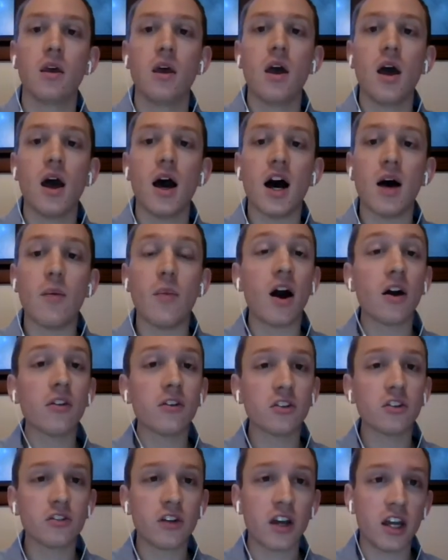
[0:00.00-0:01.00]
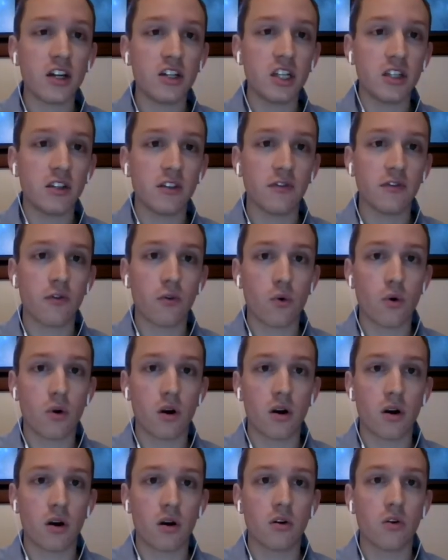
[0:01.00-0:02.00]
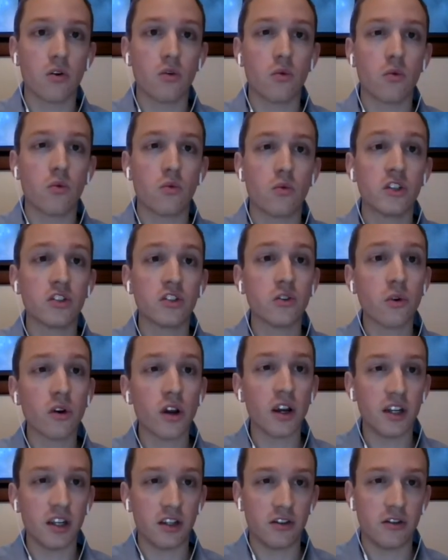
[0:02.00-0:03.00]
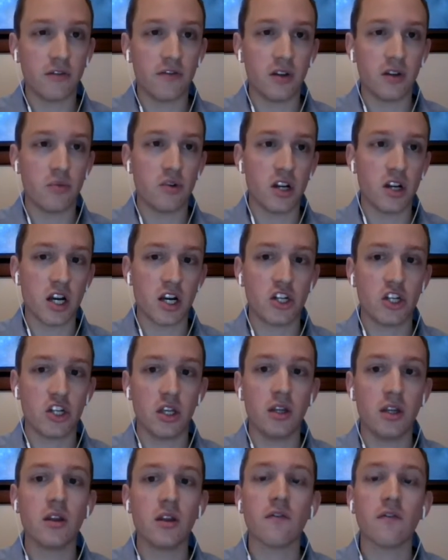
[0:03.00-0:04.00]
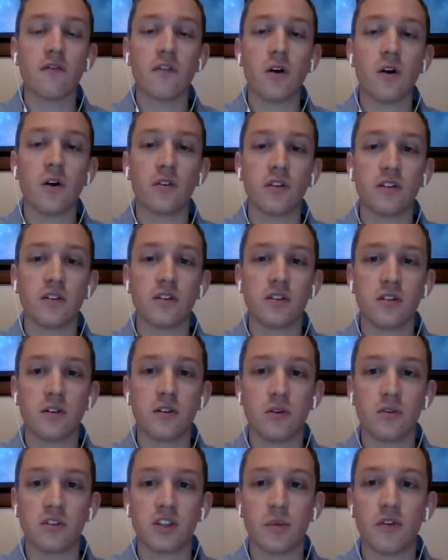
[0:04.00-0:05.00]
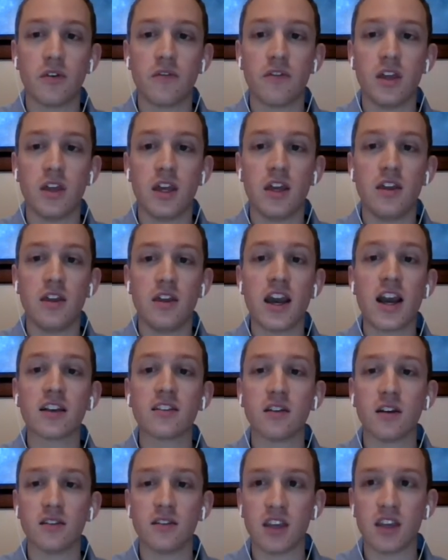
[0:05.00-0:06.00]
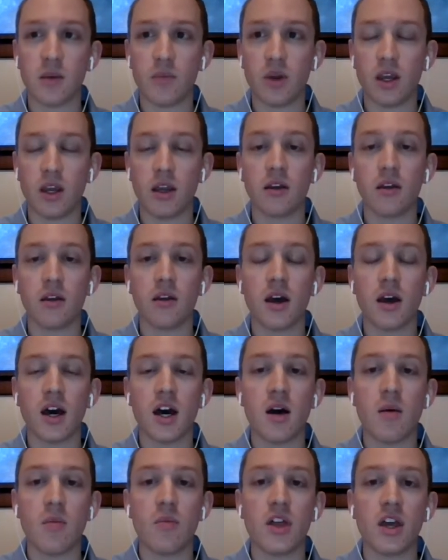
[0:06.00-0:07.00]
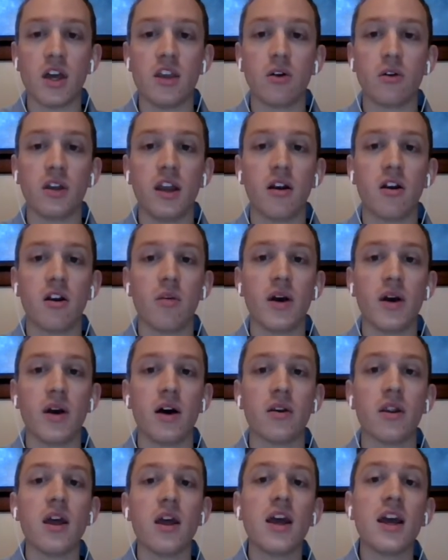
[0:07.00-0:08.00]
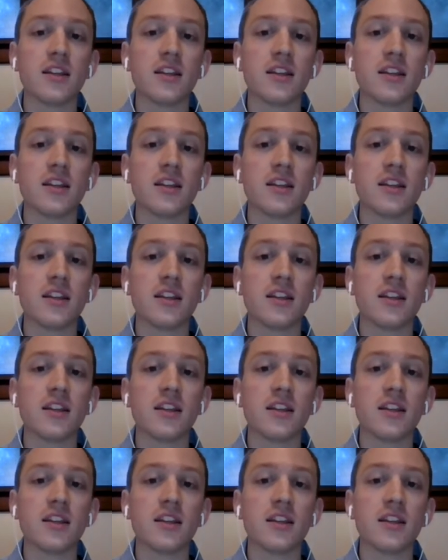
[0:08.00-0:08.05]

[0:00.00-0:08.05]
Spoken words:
Other strategies for restoring dystrophin production falls into some of the exon skipping that you'll hear about.